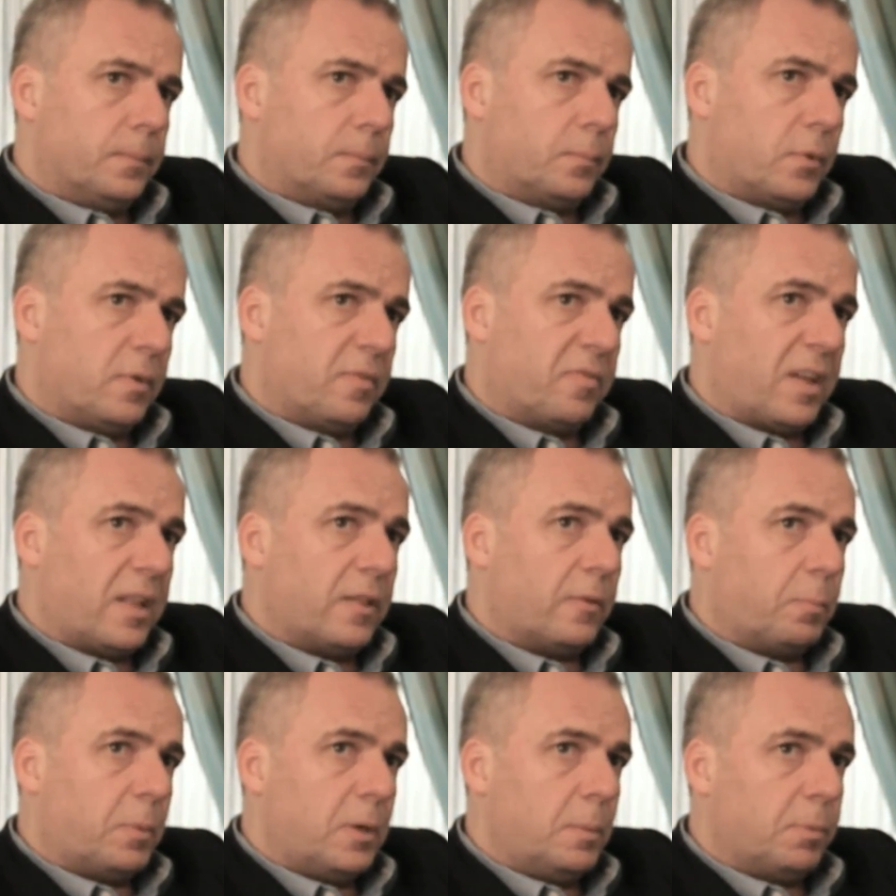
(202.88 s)

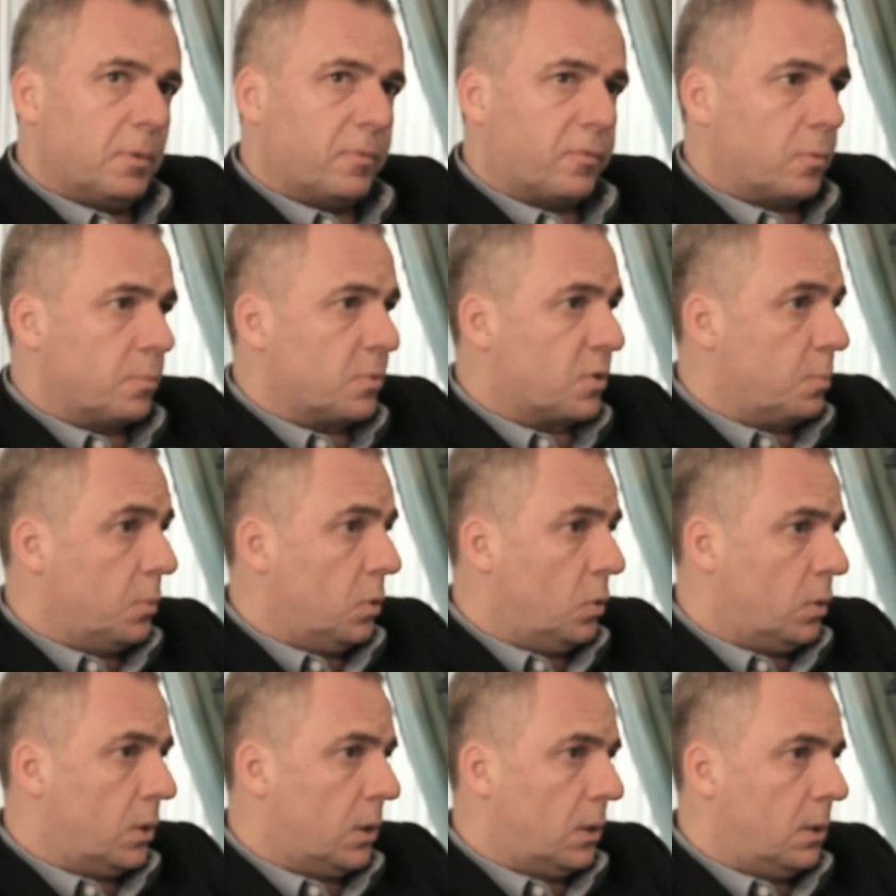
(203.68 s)
prevent people from
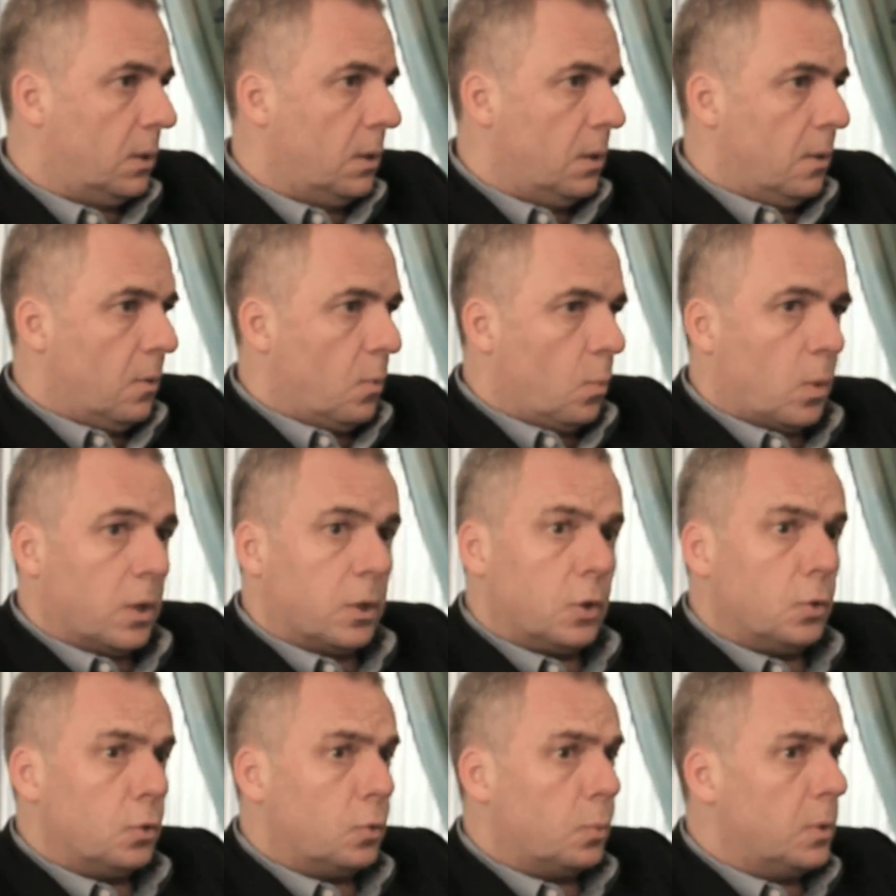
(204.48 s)
smoking. Yeah.
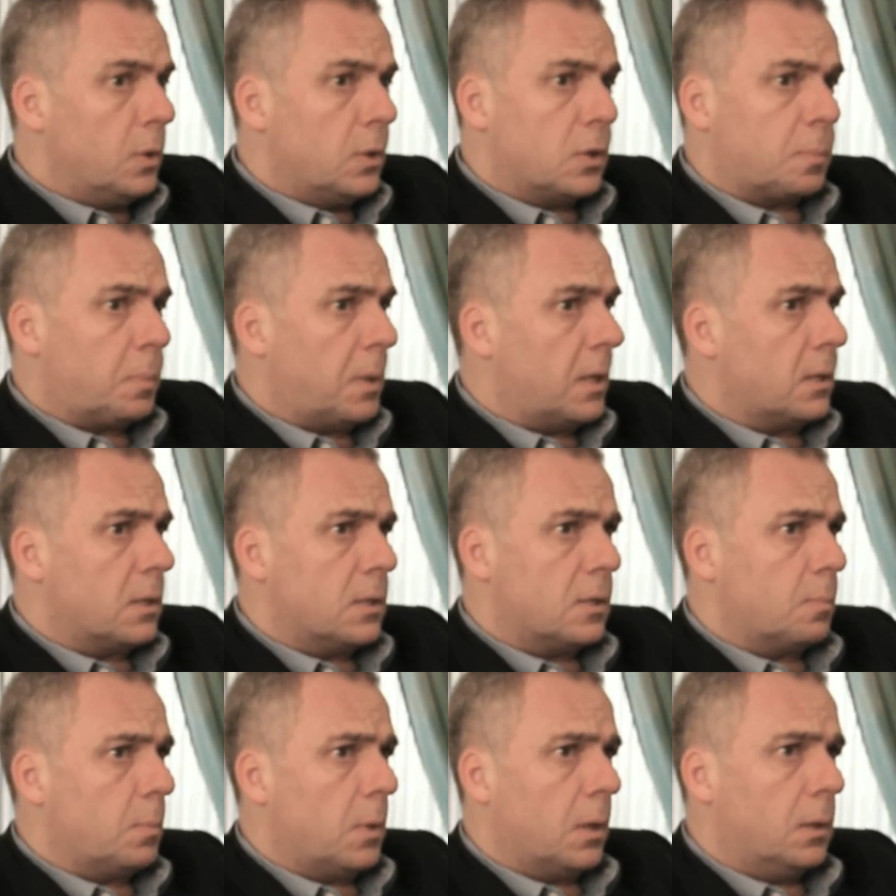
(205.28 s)
Why don't we spend
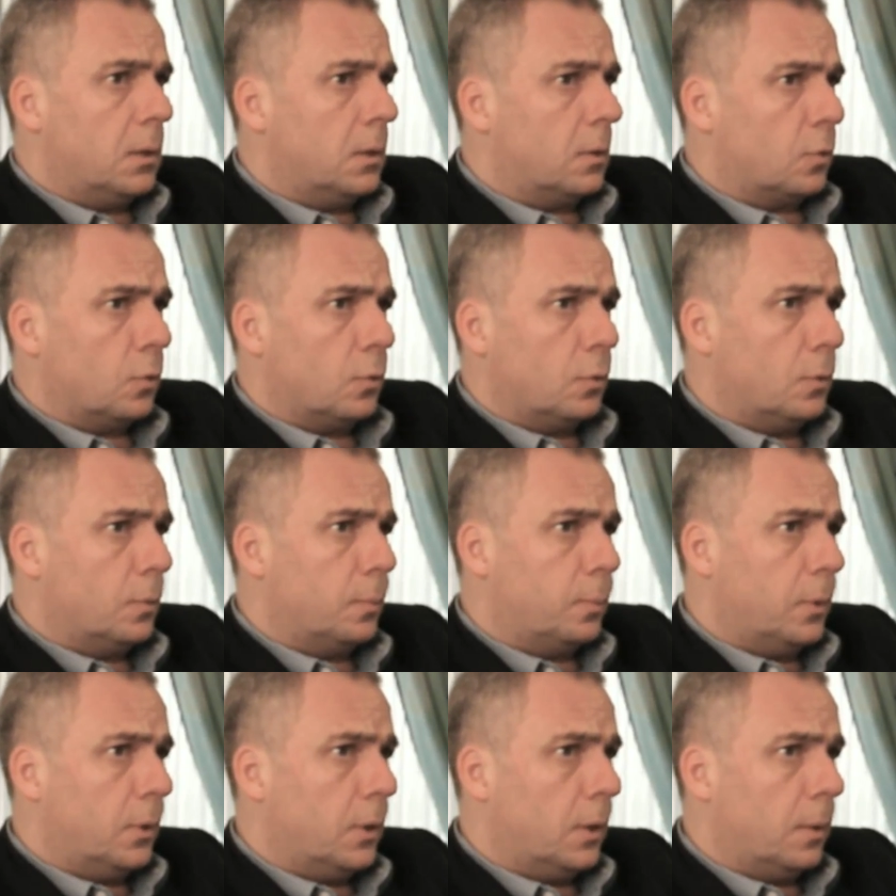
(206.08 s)
this money
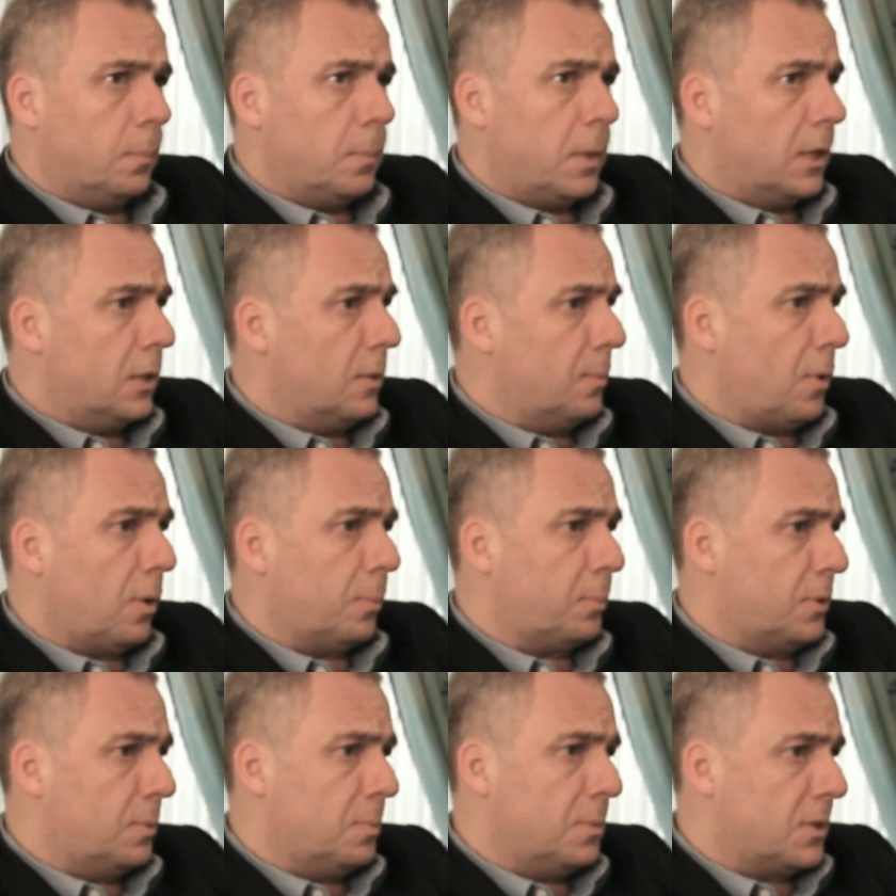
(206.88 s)
to make them
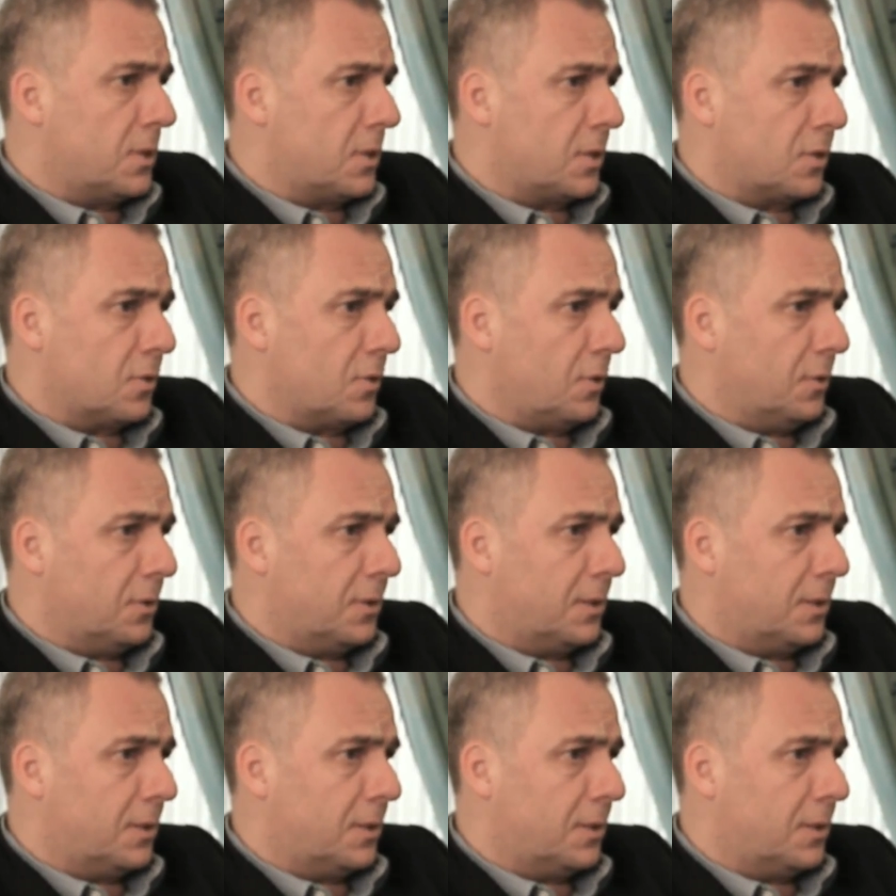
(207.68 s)
optimists?